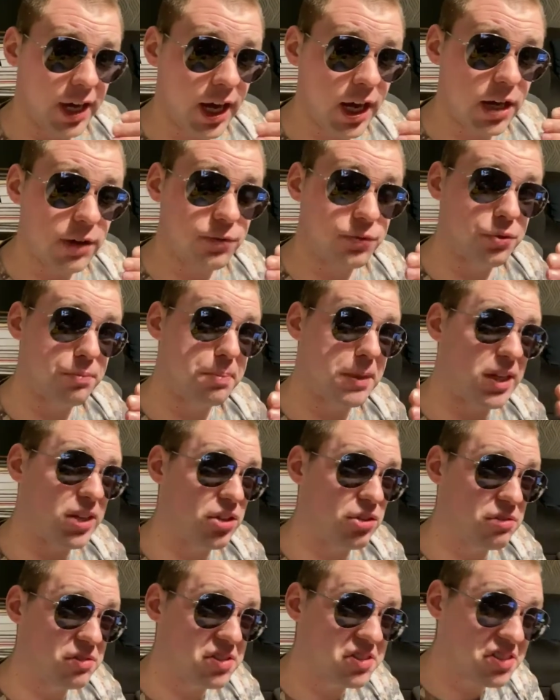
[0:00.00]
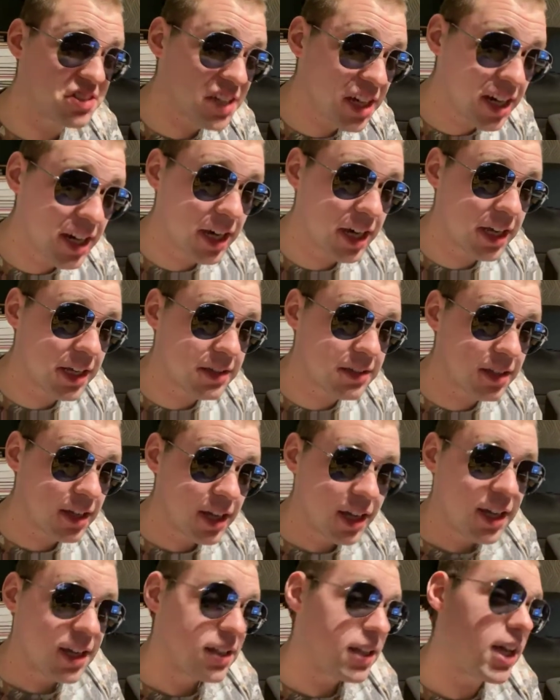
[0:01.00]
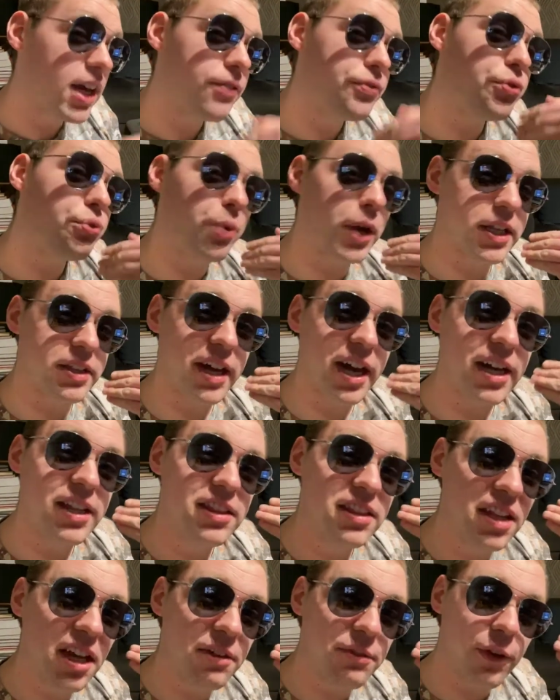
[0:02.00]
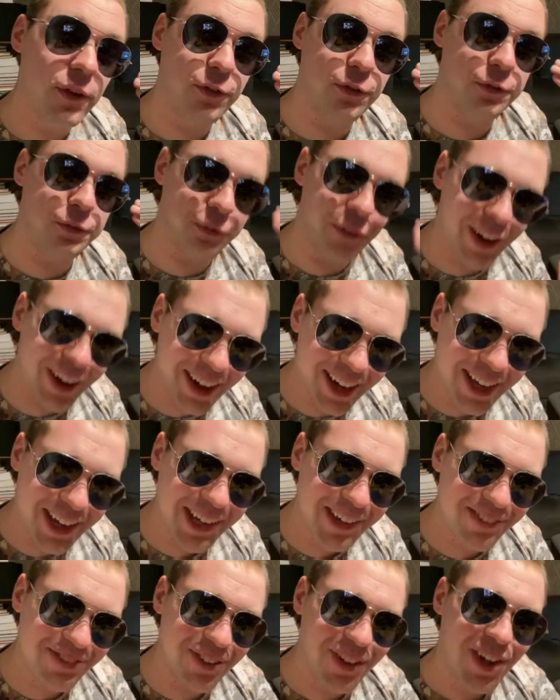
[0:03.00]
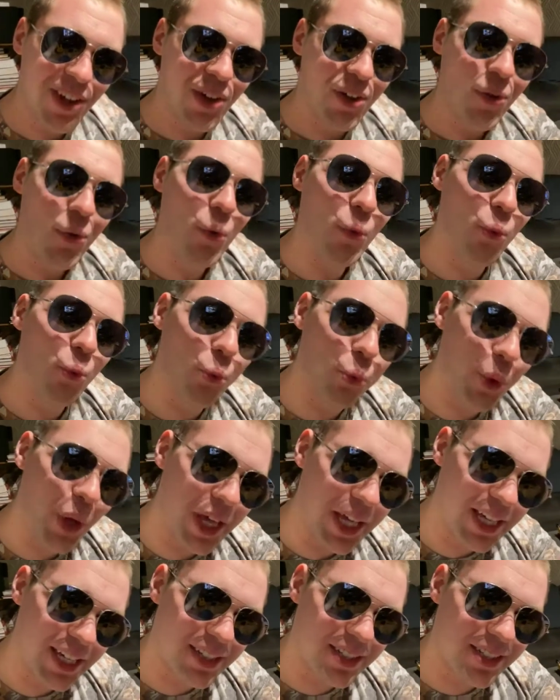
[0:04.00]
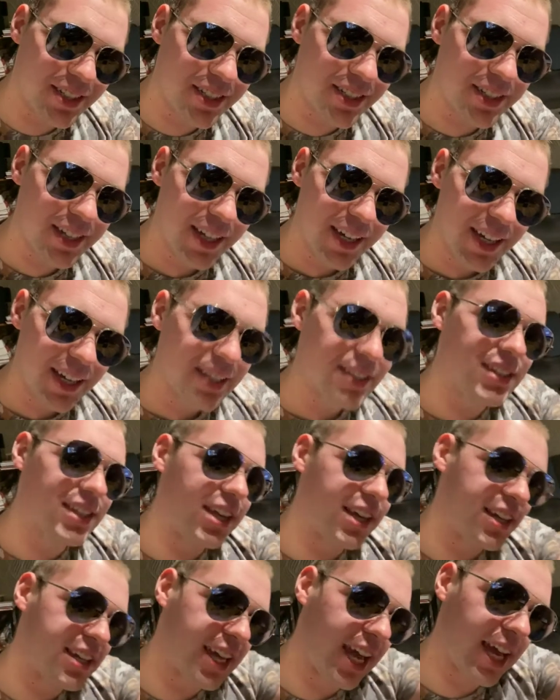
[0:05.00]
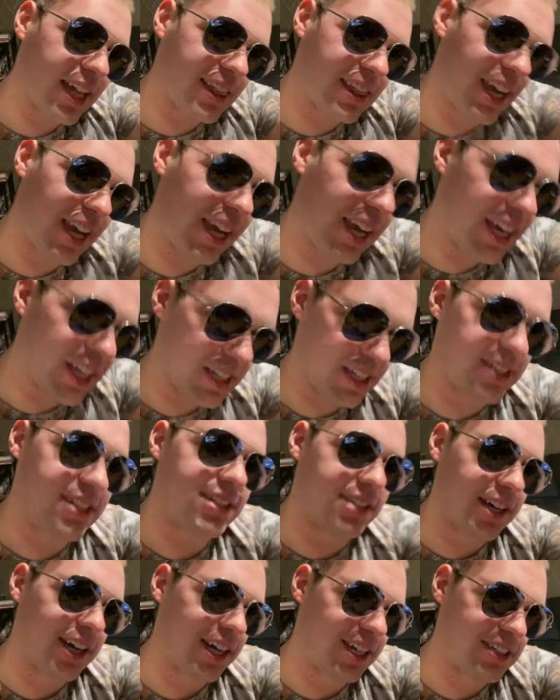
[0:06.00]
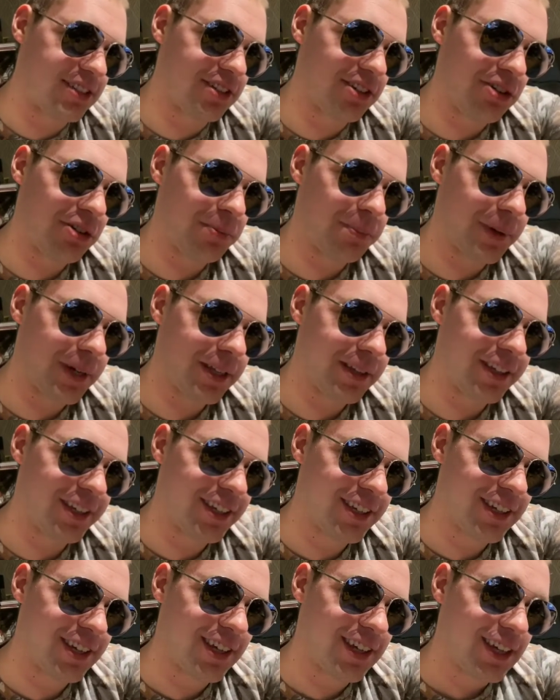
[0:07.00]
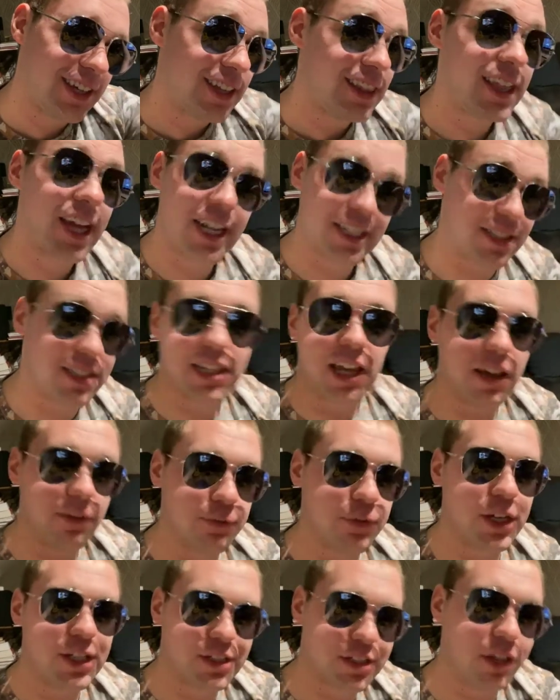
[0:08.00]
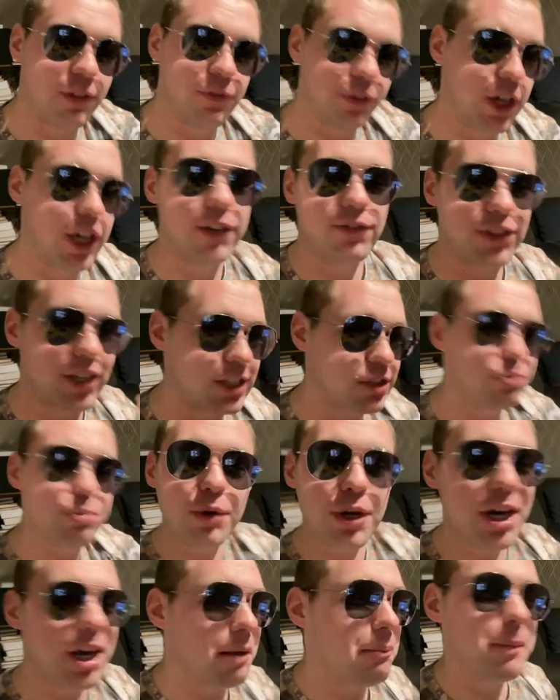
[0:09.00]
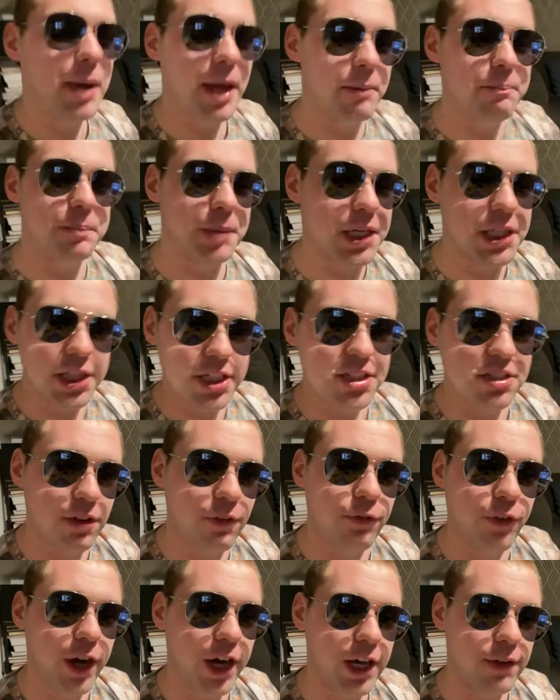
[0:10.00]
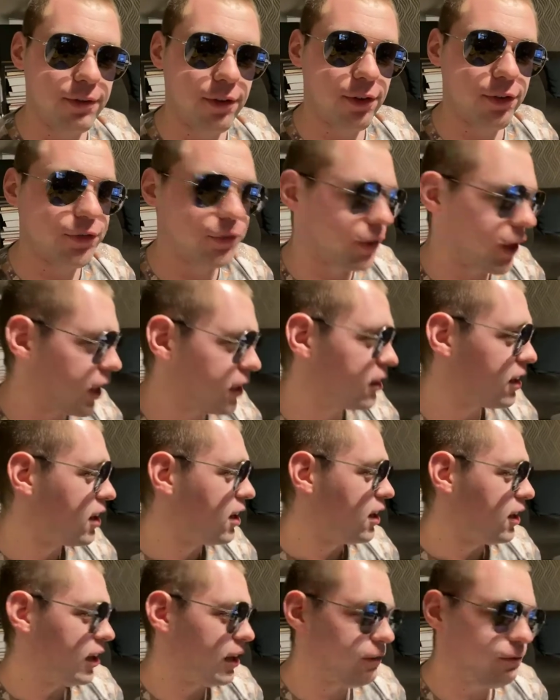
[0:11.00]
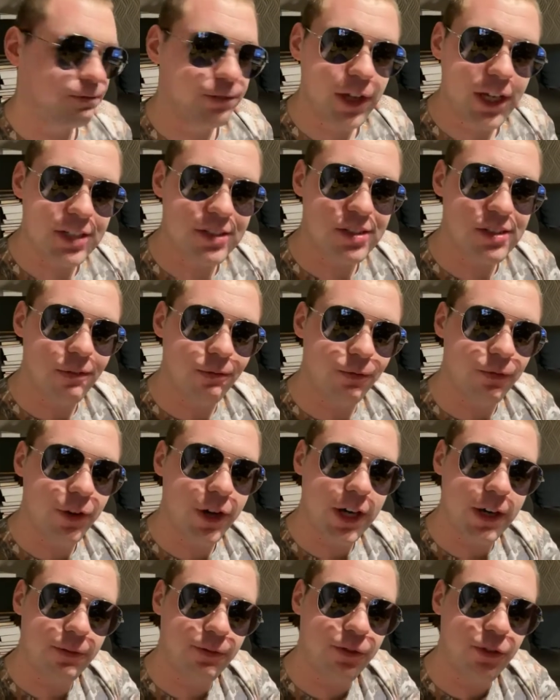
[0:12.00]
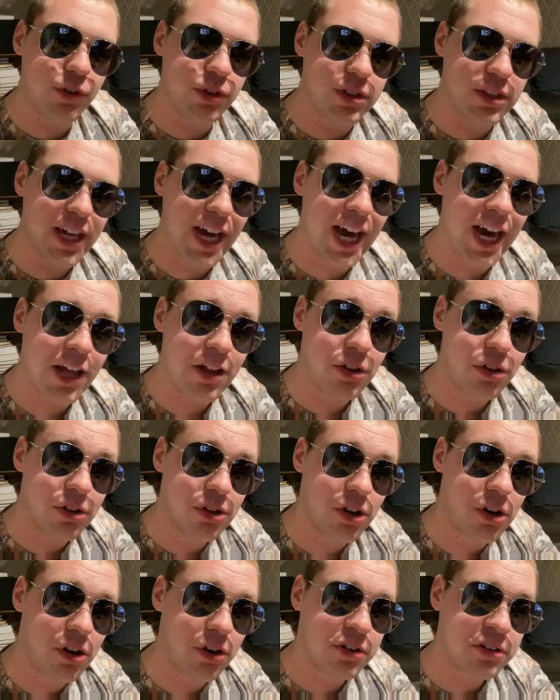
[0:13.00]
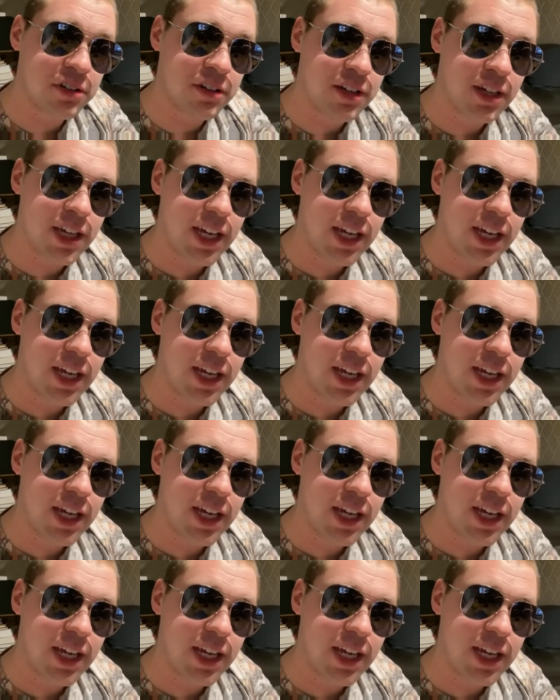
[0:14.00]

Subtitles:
have for being outside, they have to wait another 5 weeks to get their insides open. That's if they survive. That's what I meant by the survival thing. If they survive for that long